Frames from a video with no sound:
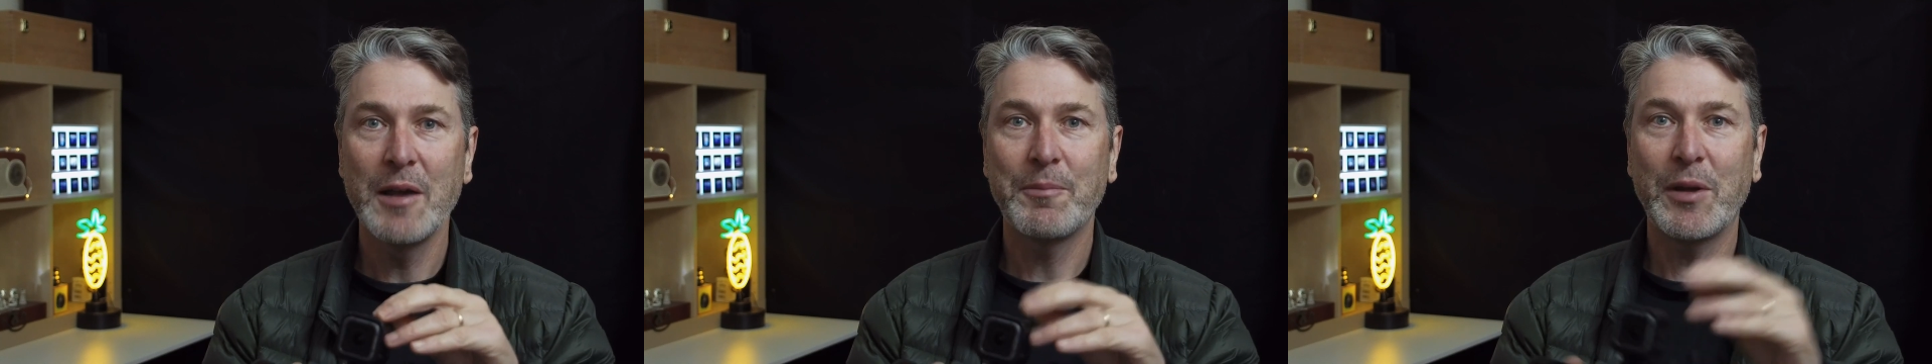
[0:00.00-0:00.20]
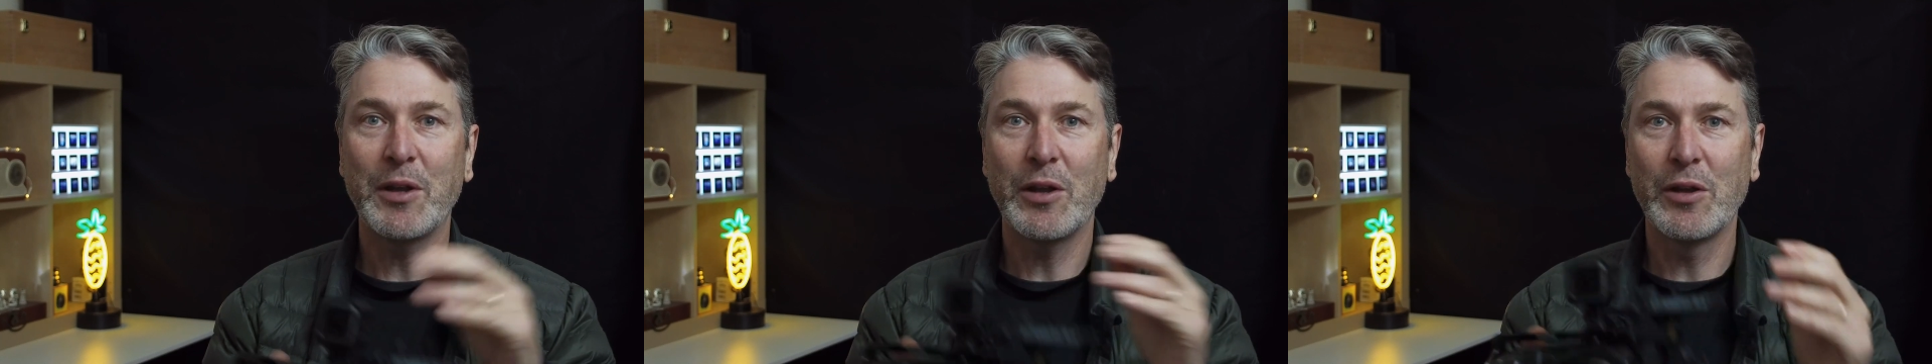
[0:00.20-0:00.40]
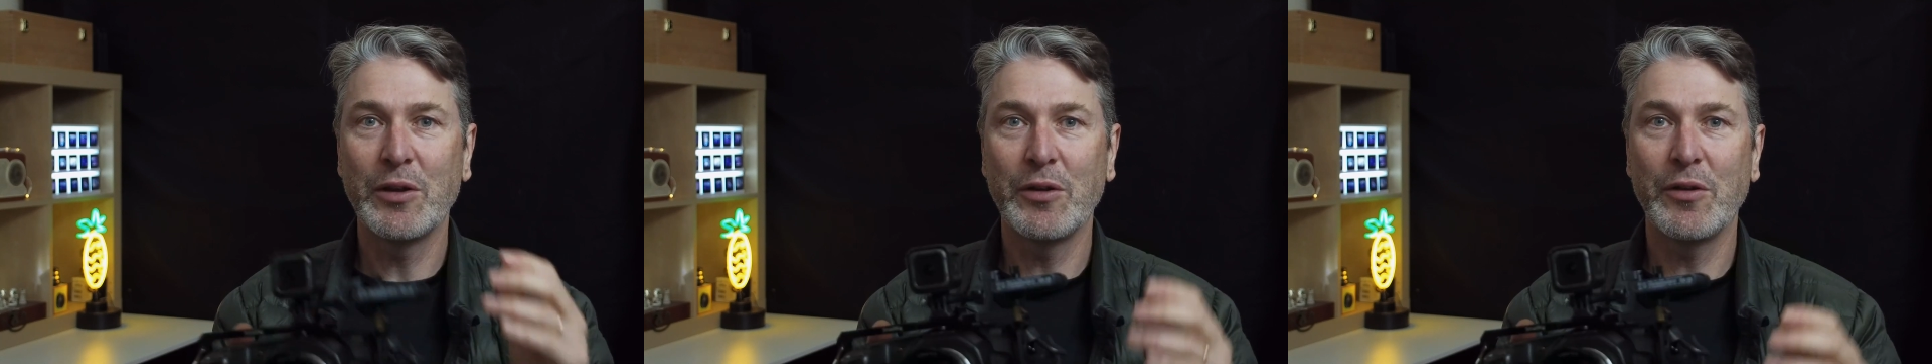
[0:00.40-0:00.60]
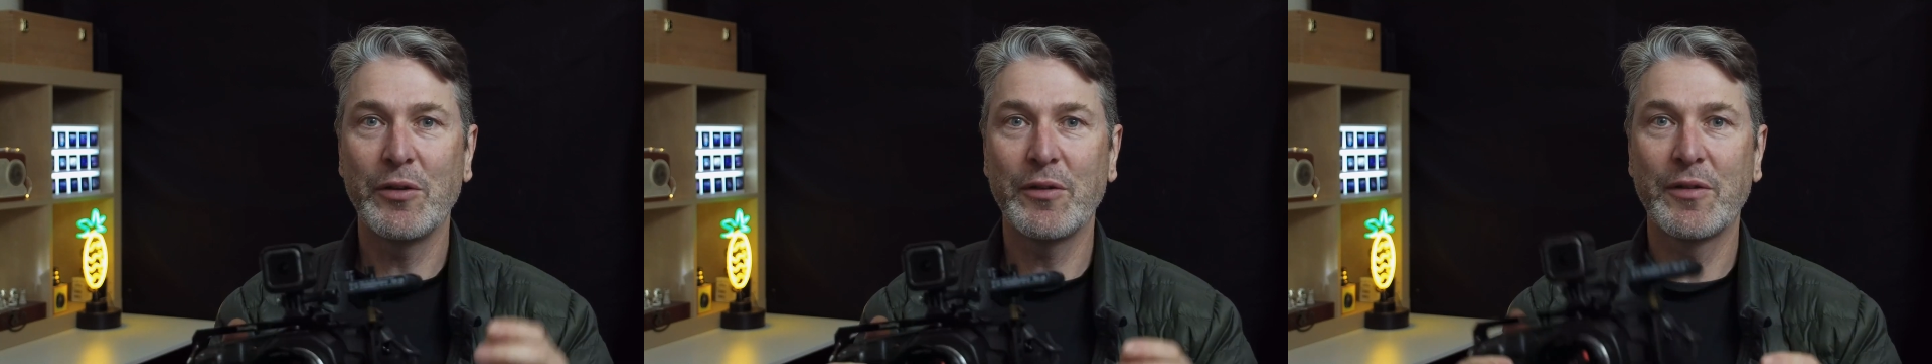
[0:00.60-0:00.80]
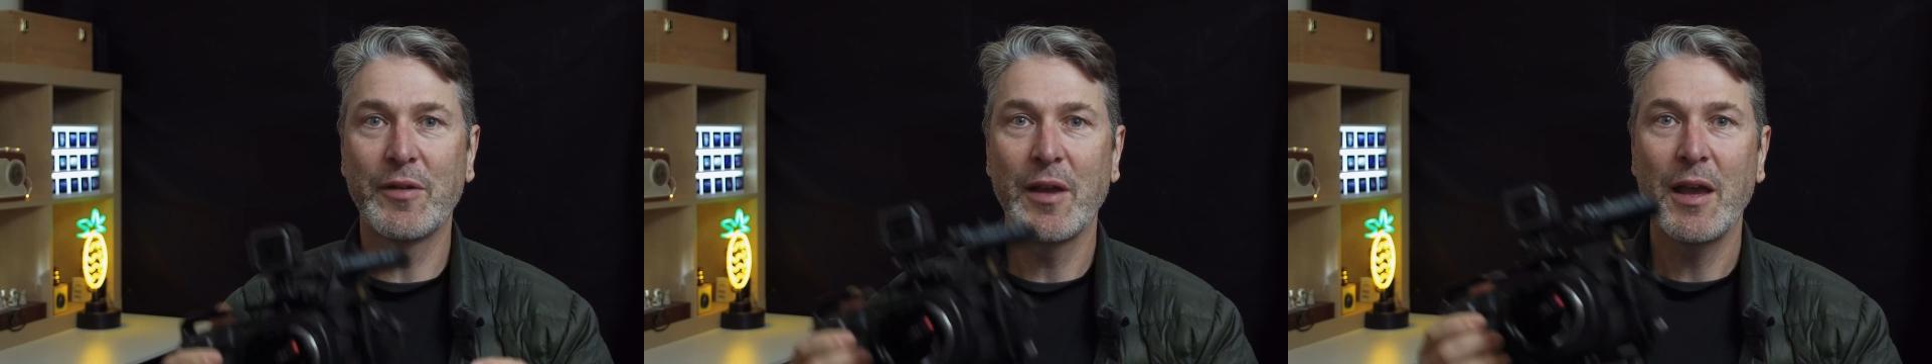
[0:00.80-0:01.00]
but you can
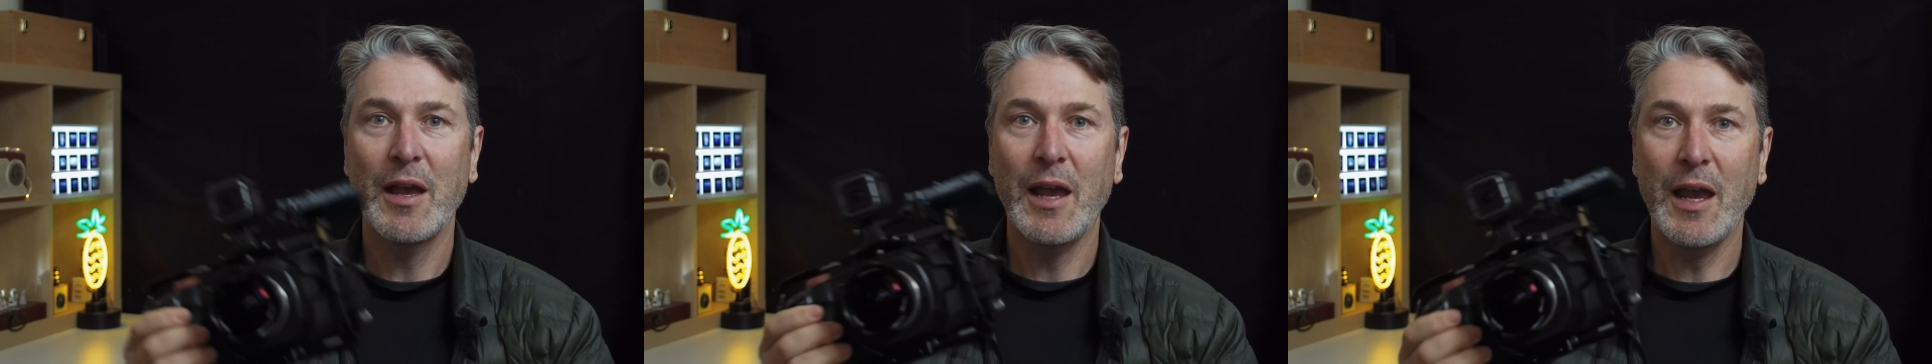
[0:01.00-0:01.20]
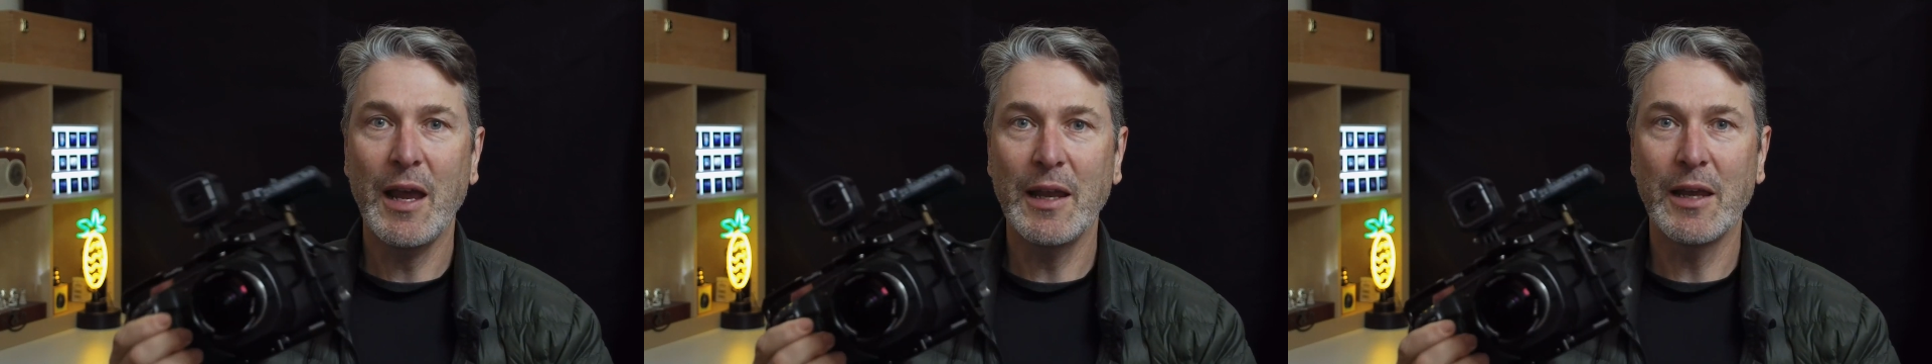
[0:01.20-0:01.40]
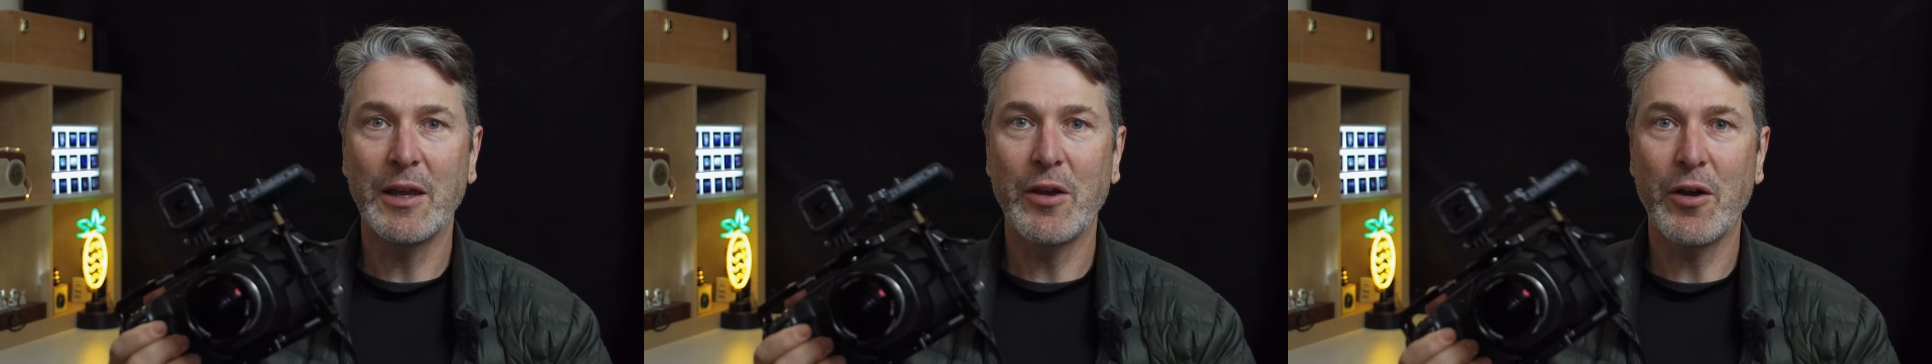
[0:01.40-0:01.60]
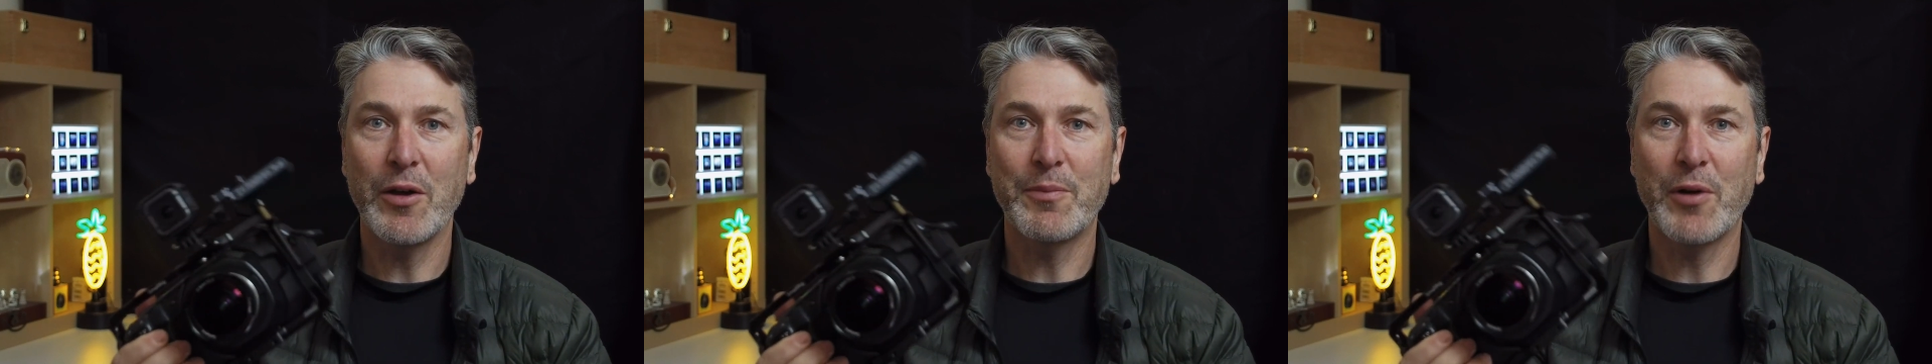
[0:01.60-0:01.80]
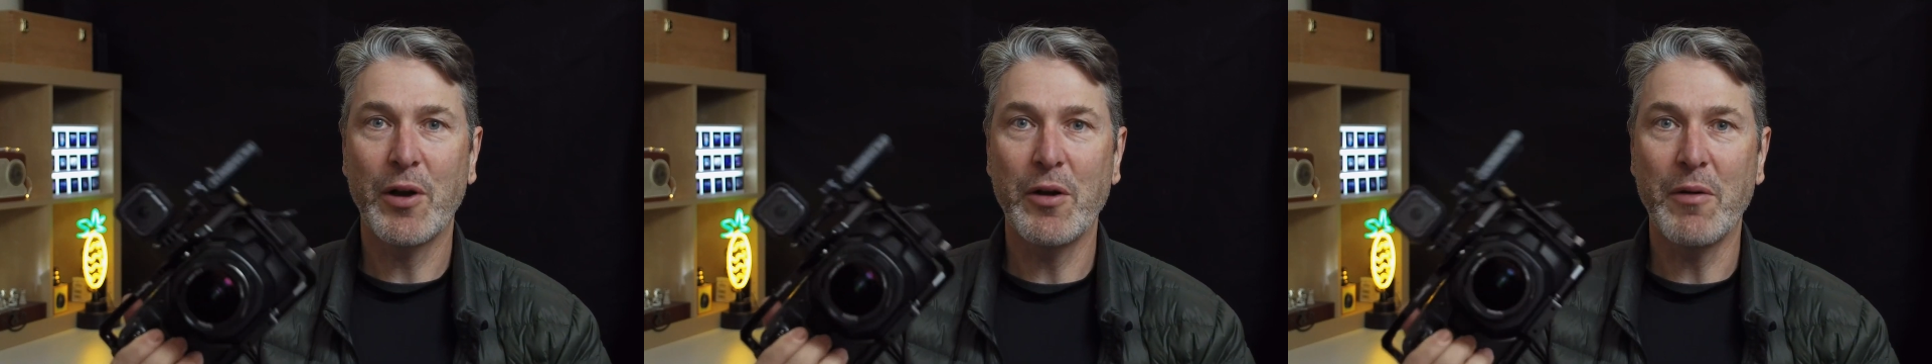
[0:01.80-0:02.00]
use any
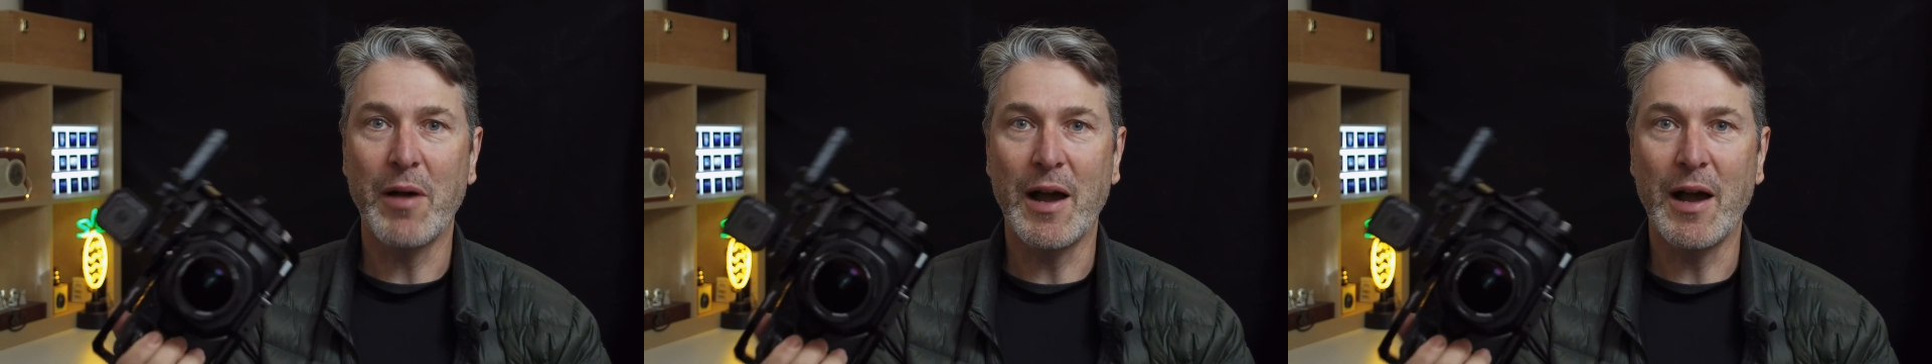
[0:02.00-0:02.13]
GoPro